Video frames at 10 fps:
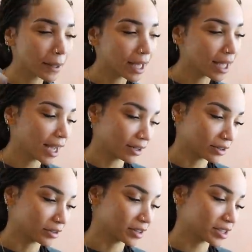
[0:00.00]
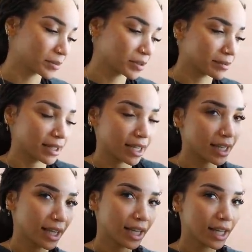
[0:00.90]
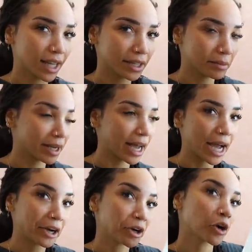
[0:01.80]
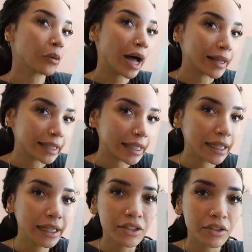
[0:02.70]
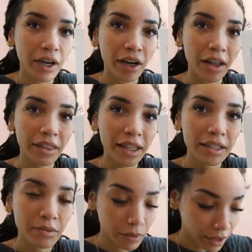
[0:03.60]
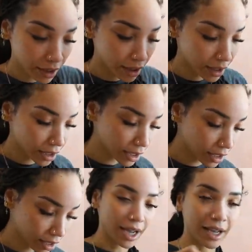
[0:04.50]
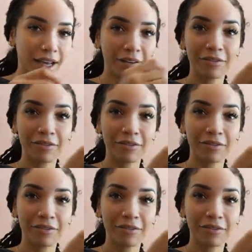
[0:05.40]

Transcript: but I don't know, this is supposed to be like a little bit higher quality. So I got this one, I got a